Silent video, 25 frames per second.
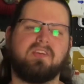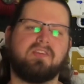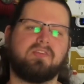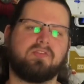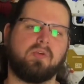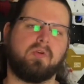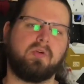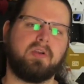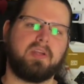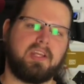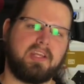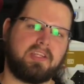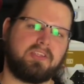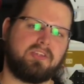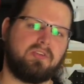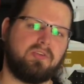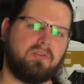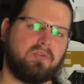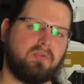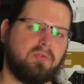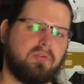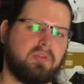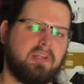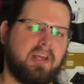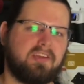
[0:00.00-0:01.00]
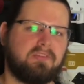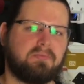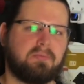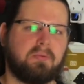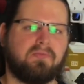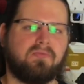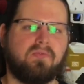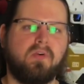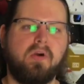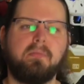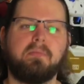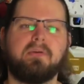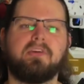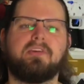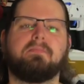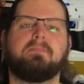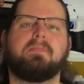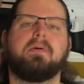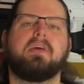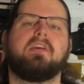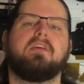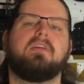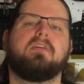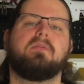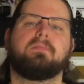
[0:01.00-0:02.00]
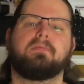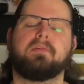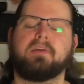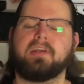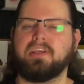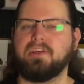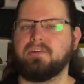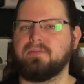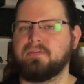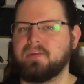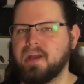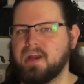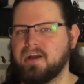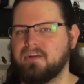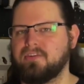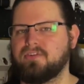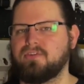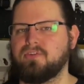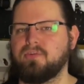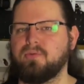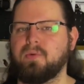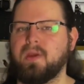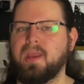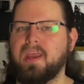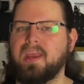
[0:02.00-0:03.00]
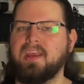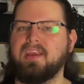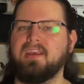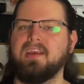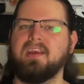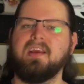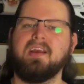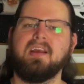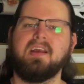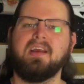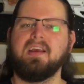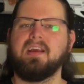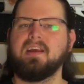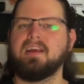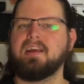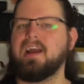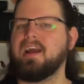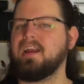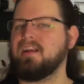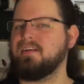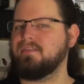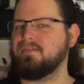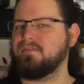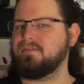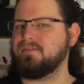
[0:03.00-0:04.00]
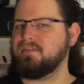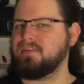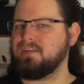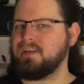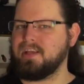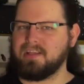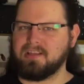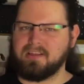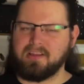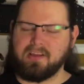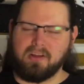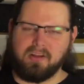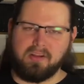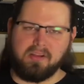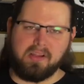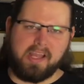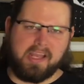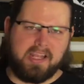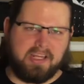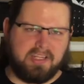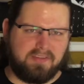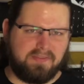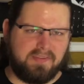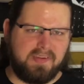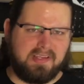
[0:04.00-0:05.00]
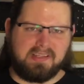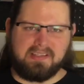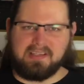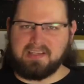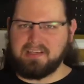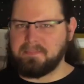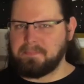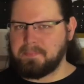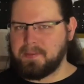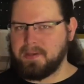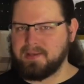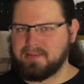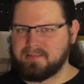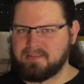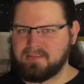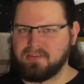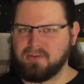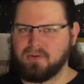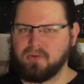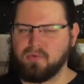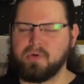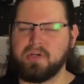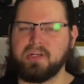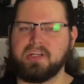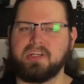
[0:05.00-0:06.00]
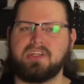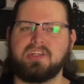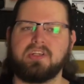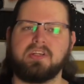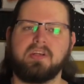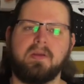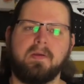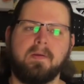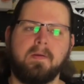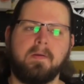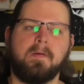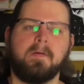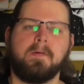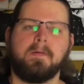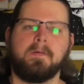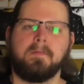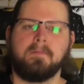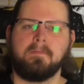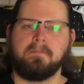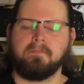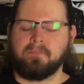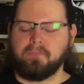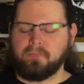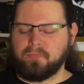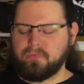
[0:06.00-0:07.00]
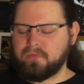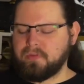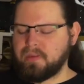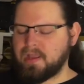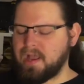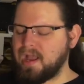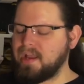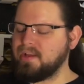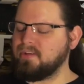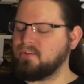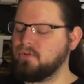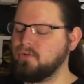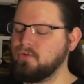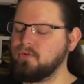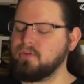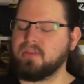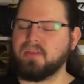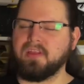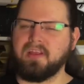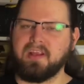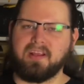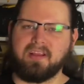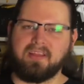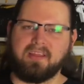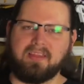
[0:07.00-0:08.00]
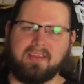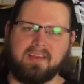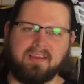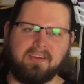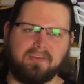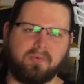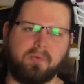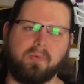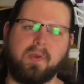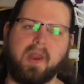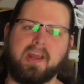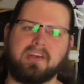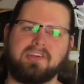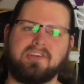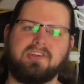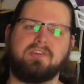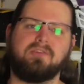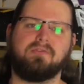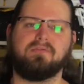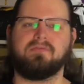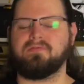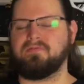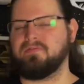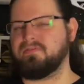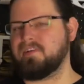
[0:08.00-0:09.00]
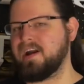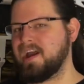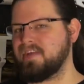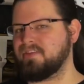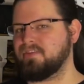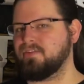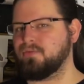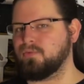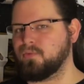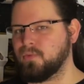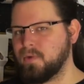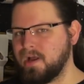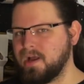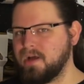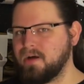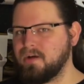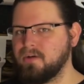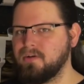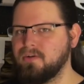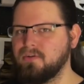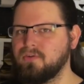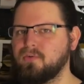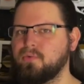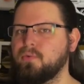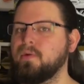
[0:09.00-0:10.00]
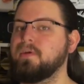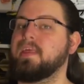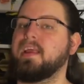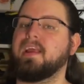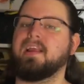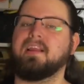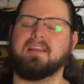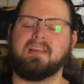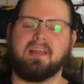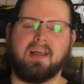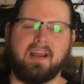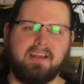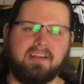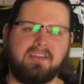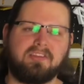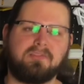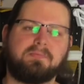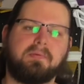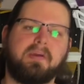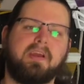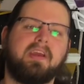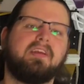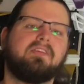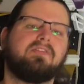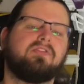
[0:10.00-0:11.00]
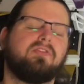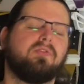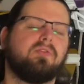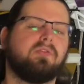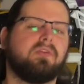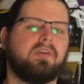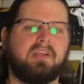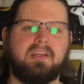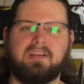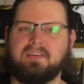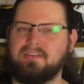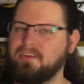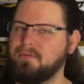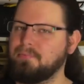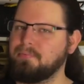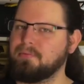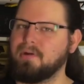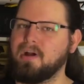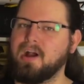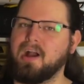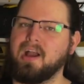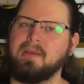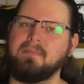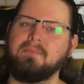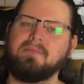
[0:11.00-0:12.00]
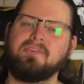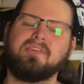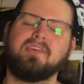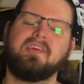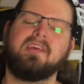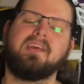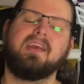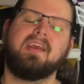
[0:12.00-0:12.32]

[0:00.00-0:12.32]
it's going to get you less performance, but it'll bring you down to a kind of neat little HVZ pistol, which I do think this would actually do rather well with a light spring, so easy primes,